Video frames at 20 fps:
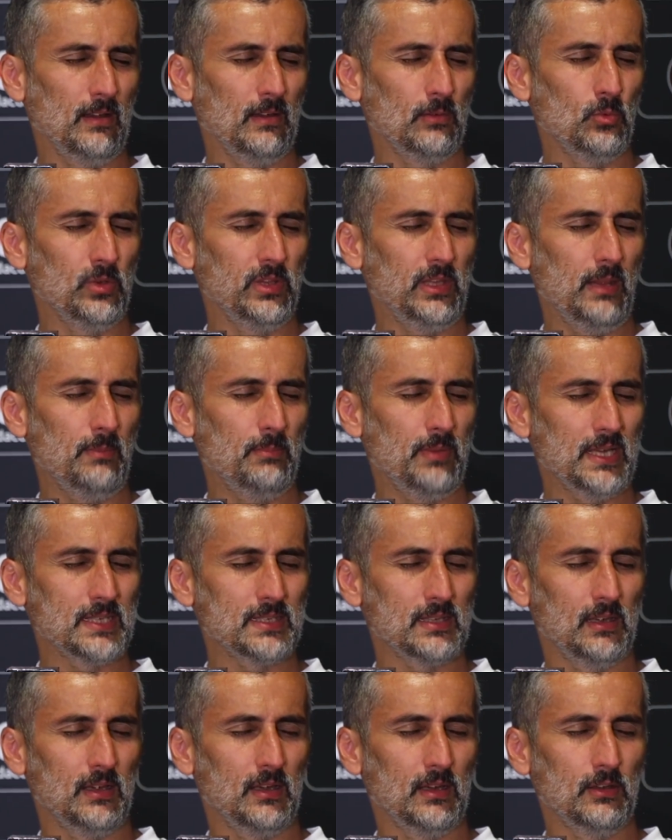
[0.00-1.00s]
With Le
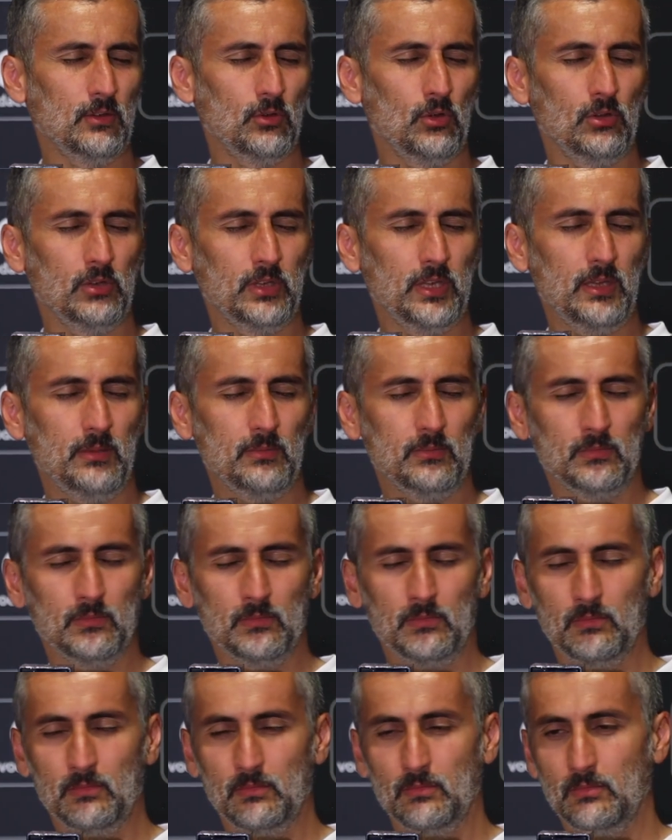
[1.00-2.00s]
Pas, I call
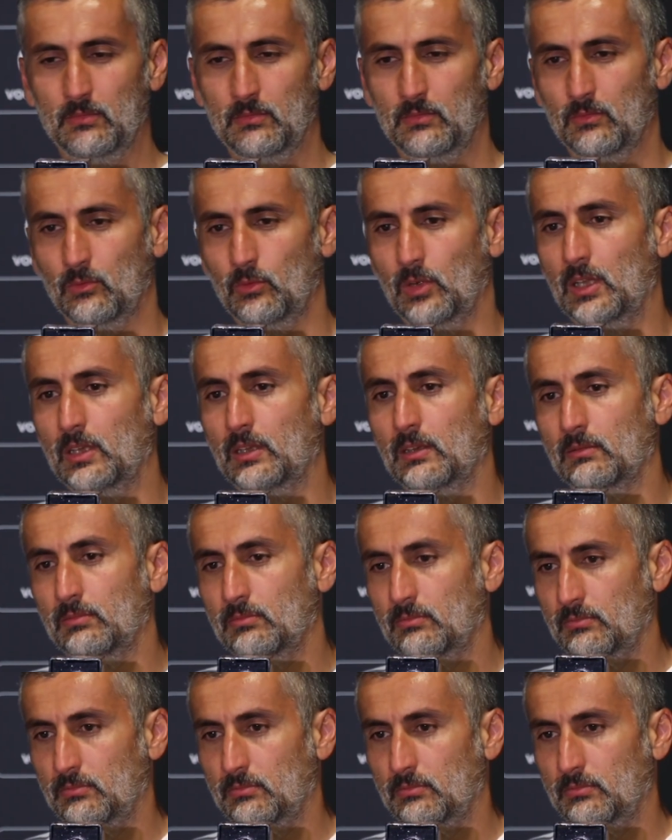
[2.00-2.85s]
him, well,